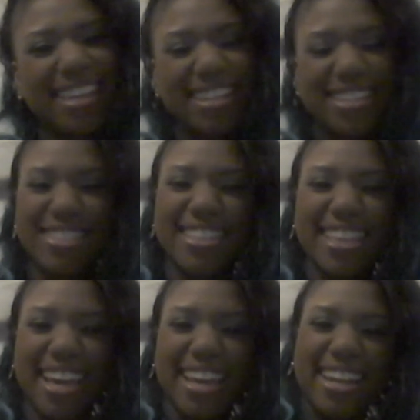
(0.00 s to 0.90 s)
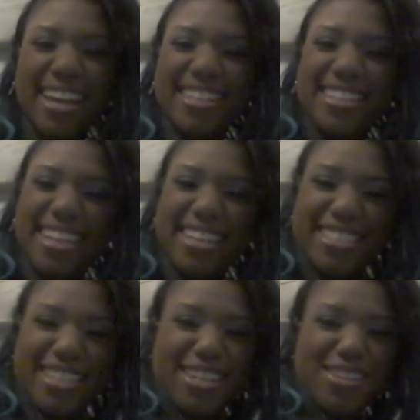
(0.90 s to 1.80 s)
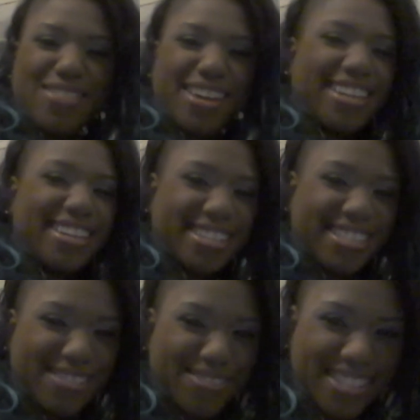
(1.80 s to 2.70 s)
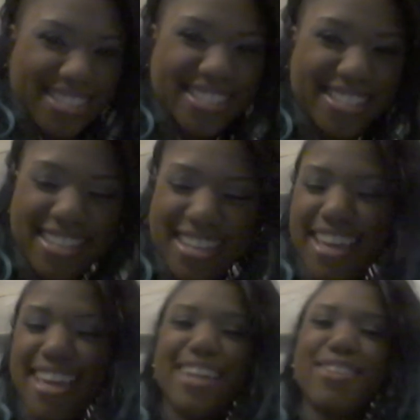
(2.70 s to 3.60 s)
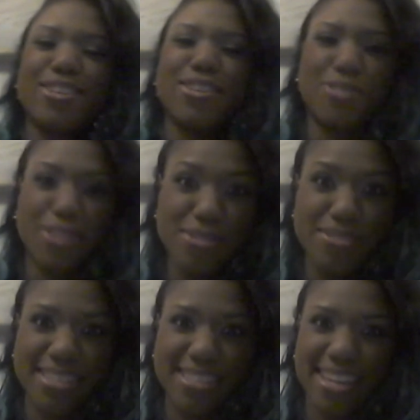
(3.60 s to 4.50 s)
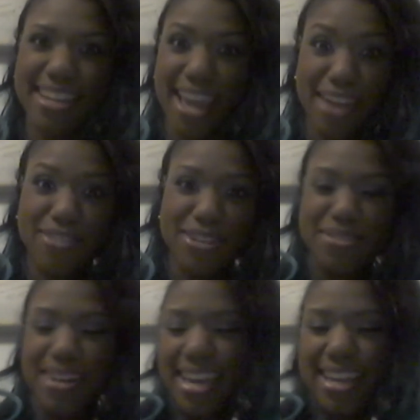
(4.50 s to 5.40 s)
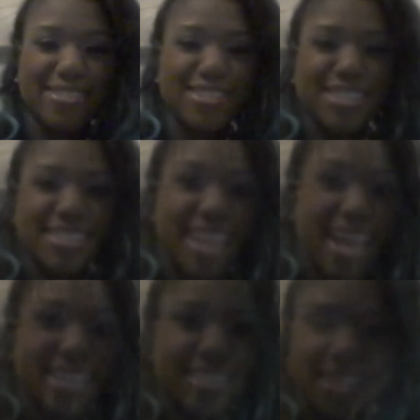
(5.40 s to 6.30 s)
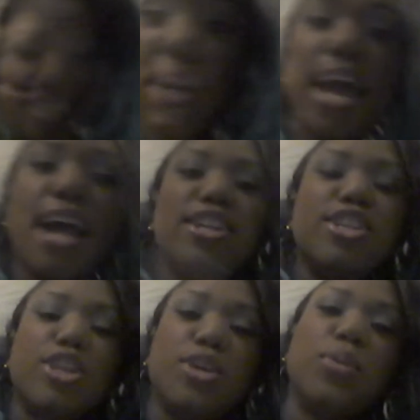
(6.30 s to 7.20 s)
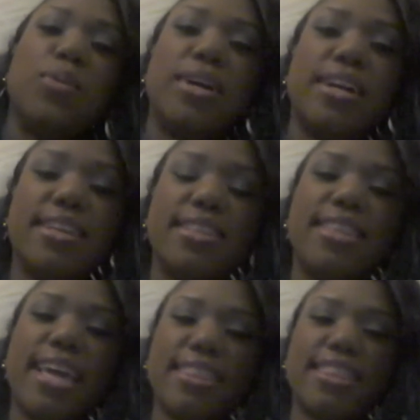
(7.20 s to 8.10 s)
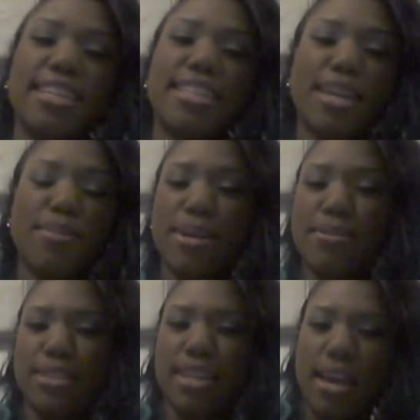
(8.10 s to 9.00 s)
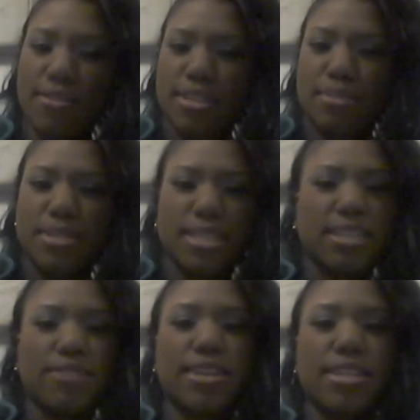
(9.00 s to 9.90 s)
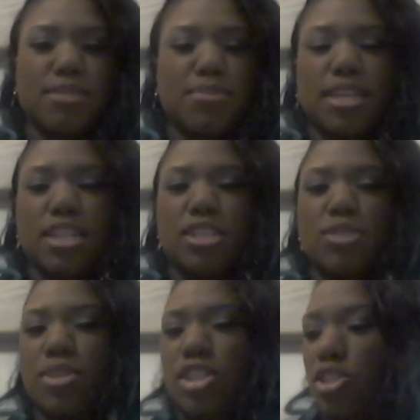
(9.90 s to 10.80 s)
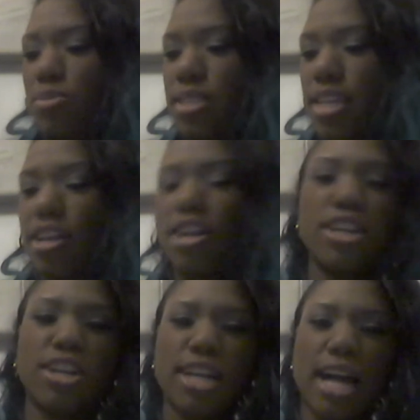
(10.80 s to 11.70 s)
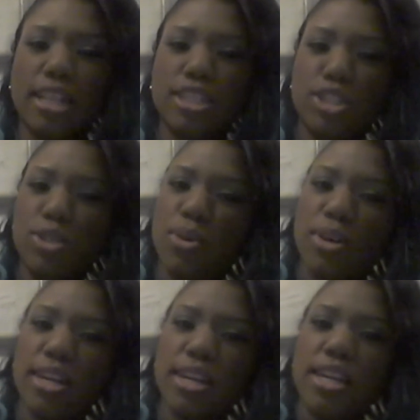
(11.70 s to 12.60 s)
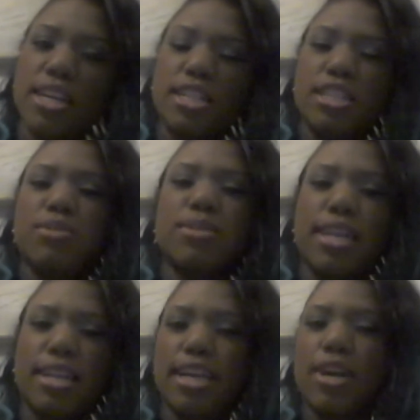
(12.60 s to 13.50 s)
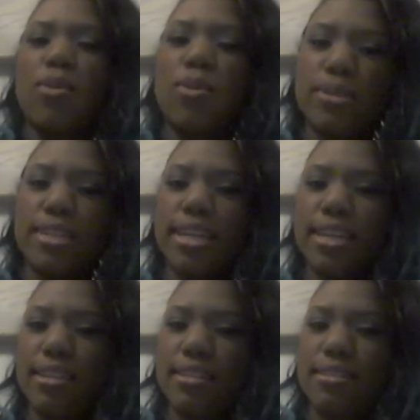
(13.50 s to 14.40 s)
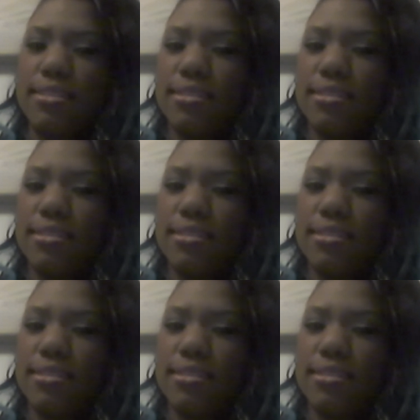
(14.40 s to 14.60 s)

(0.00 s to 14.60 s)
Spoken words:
they included that. I'd like to know why, because it was gross in every way. It was just nasty. But I knew that the teddy bear was going to have some significance because when she was, like, on her college tour, she was kind of, like, holding it